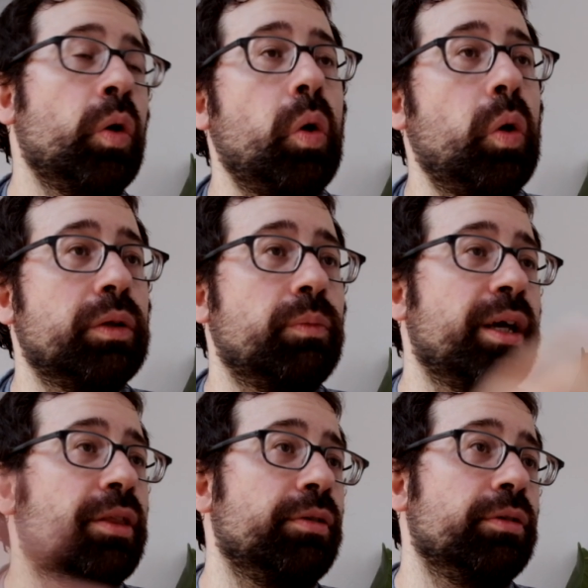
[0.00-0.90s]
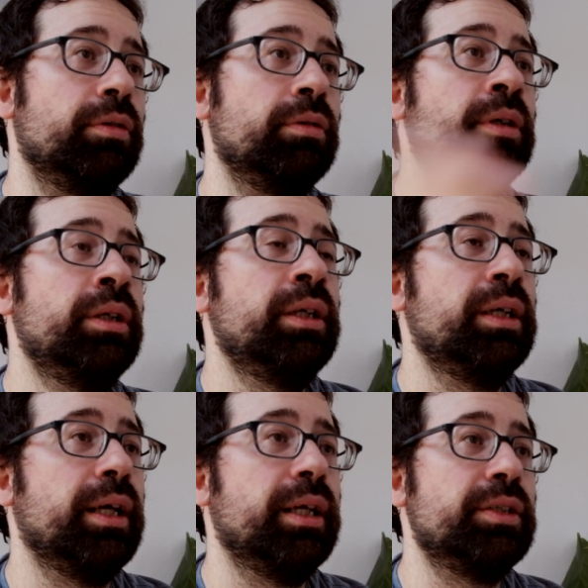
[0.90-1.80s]
all the way through
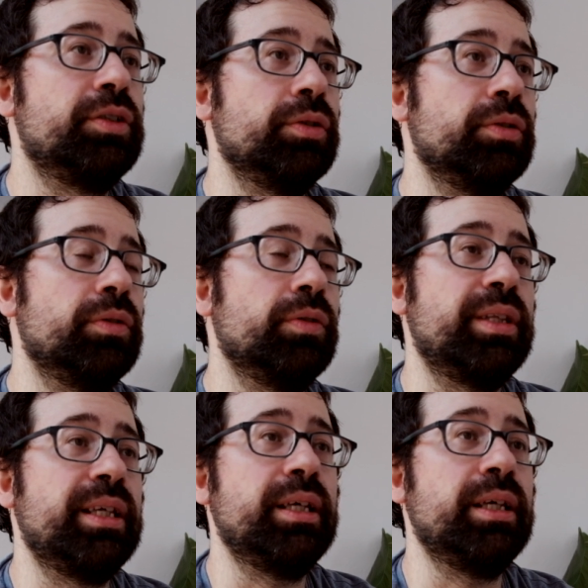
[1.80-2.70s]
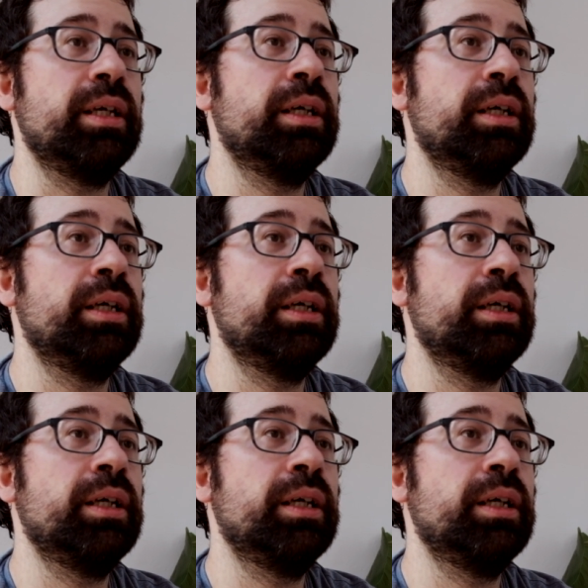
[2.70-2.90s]
into the